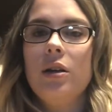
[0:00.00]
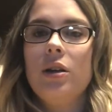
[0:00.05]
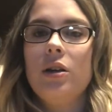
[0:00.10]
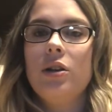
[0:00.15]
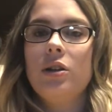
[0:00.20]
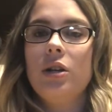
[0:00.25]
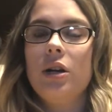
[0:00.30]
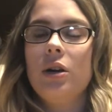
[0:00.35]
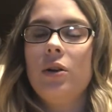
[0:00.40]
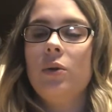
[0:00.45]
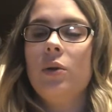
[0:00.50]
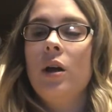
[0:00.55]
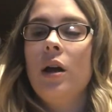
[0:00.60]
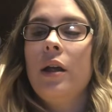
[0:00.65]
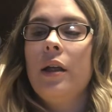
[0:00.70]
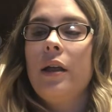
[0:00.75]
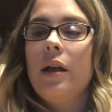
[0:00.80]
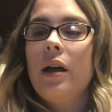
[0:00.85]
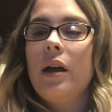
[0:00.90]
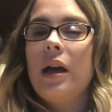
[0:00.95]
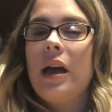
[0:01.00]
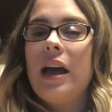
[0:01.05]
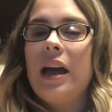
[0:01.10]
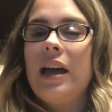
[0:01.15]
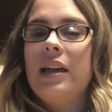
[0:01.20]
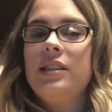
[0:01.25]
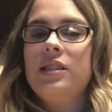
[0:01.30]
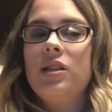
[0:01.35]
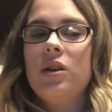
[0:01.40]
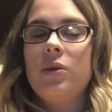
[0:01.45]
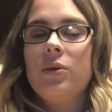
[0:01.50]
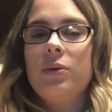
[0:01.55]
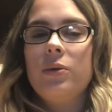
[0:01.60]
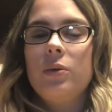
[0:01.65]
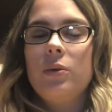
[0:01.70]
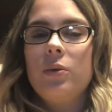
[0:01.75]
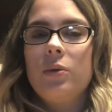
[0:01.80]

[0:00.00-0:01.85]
and so